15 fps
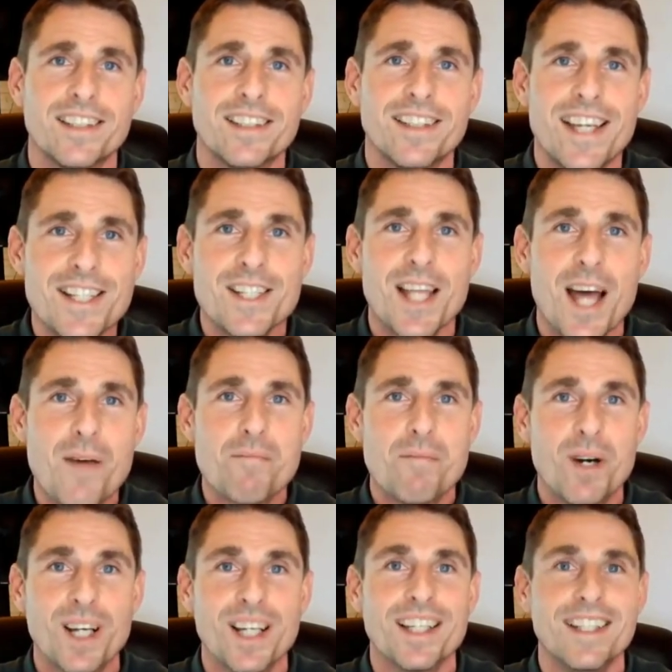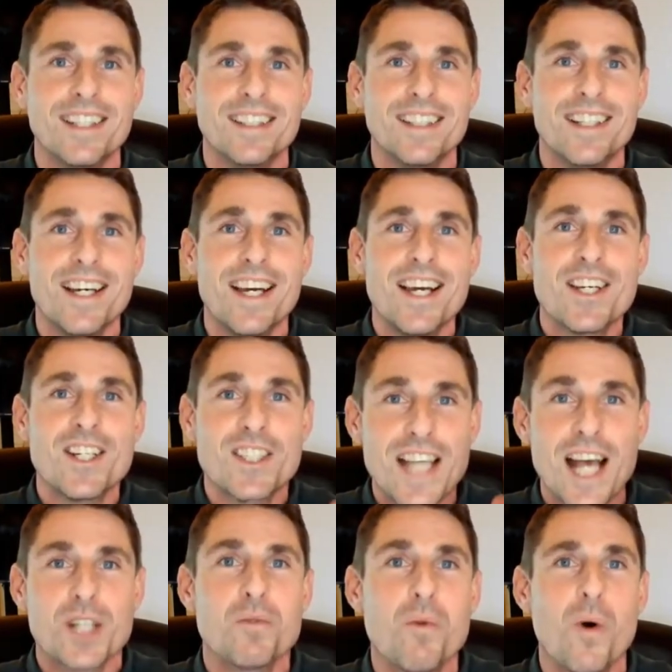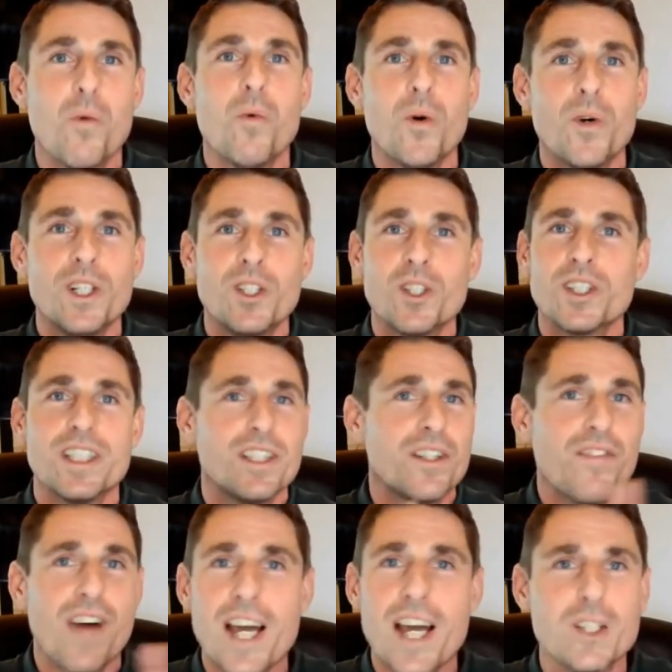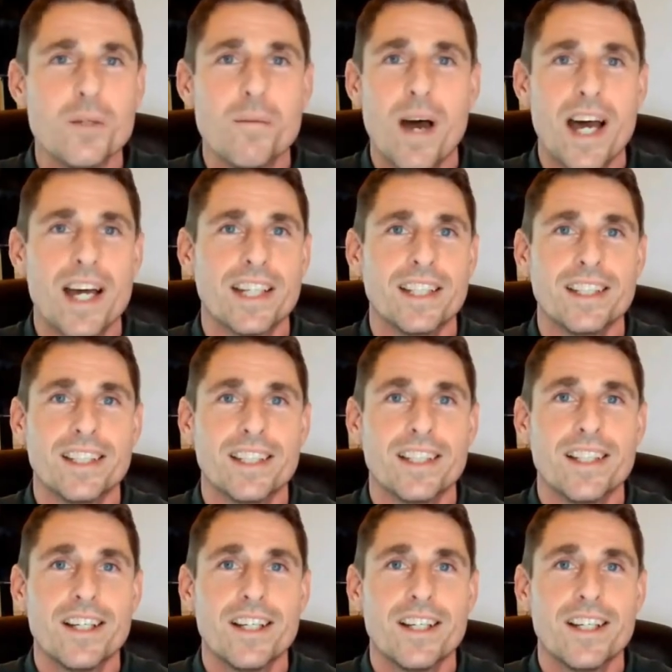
Isn't that brilliant? Because that's what worry does. It divides your mind.